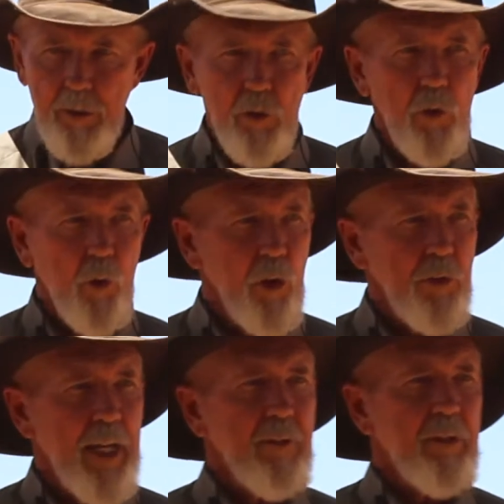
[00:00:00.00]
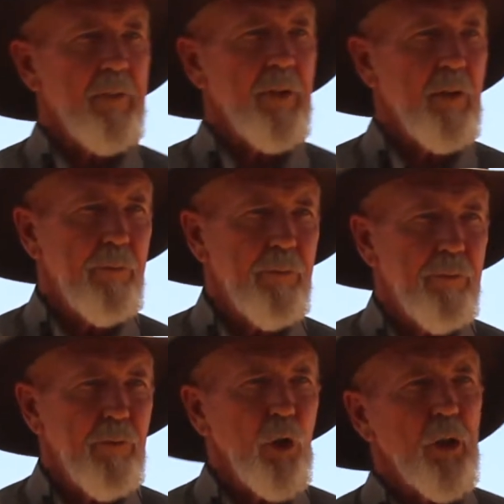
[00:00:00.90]
And so the horse has to have that
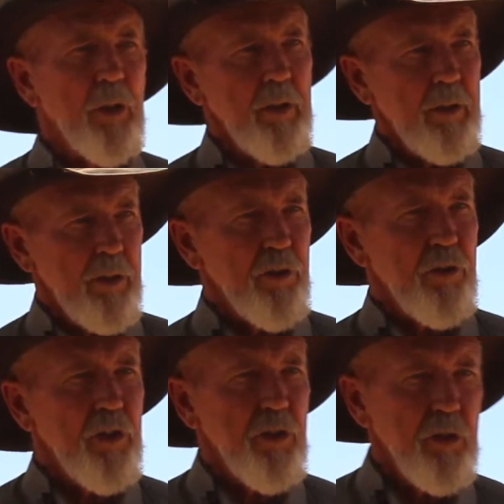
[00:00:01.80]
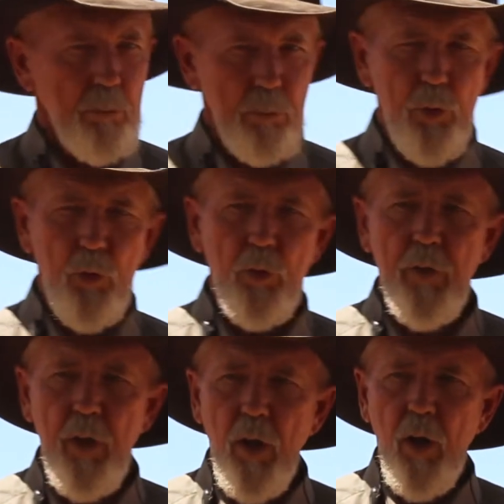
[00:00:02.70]
fluid decision to move
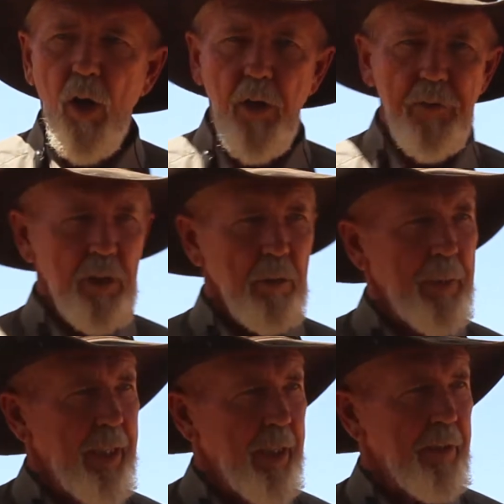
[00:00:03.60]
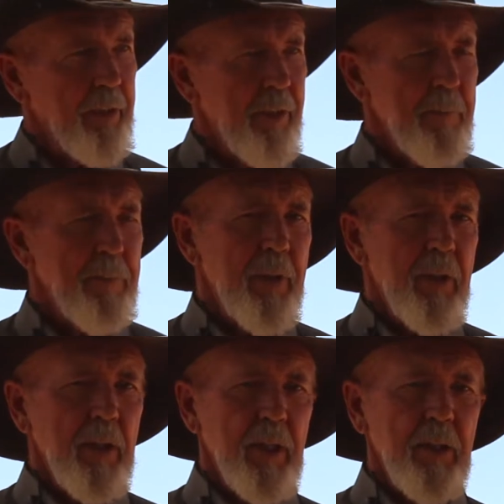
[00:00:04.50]
on the command.
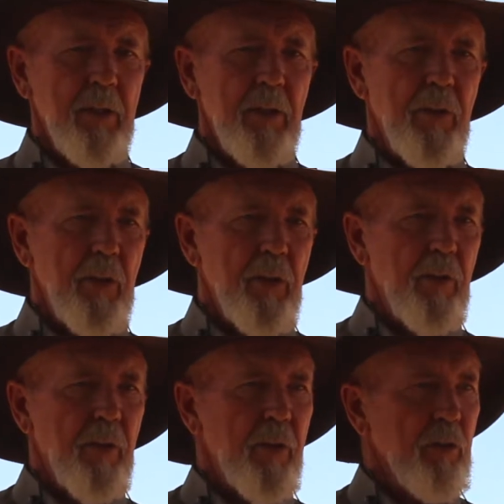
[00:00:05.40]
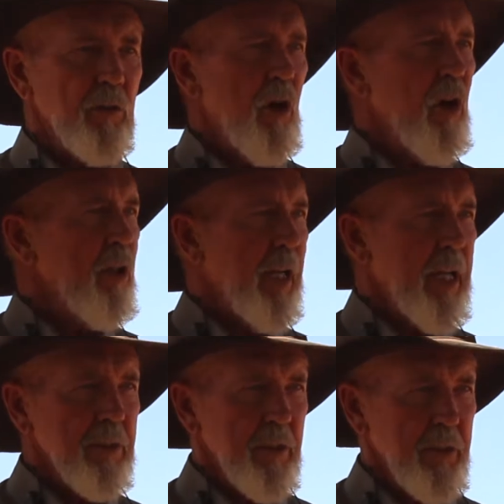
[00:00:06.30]
And there's all
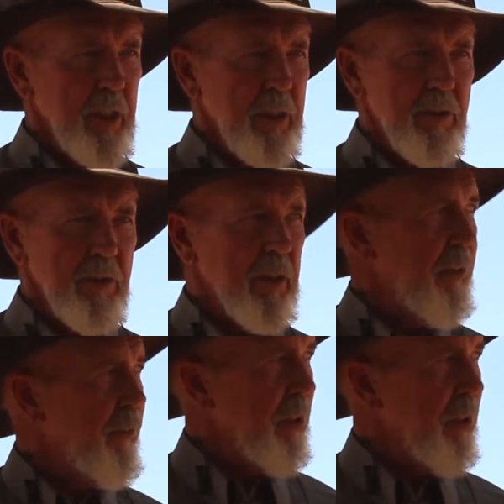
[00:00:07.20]
kinds of things, even